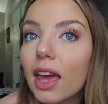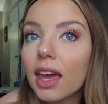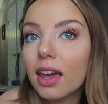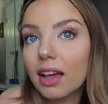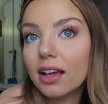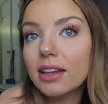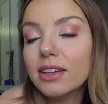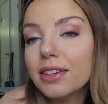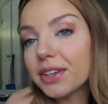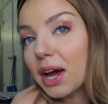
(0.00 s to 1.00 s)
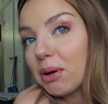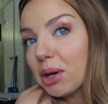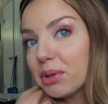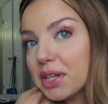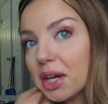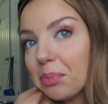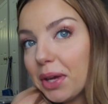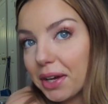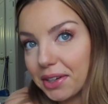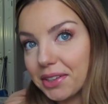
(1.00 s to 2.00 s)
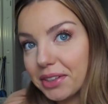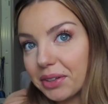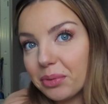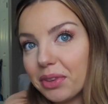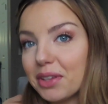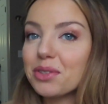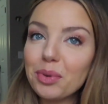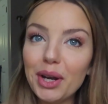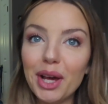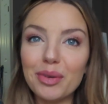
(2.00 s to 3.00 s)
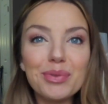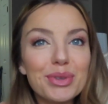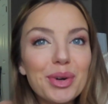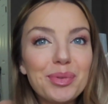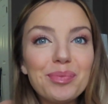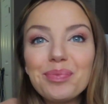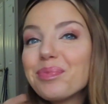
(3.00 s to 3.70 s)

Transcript: and how I would take a pic with this right now. So,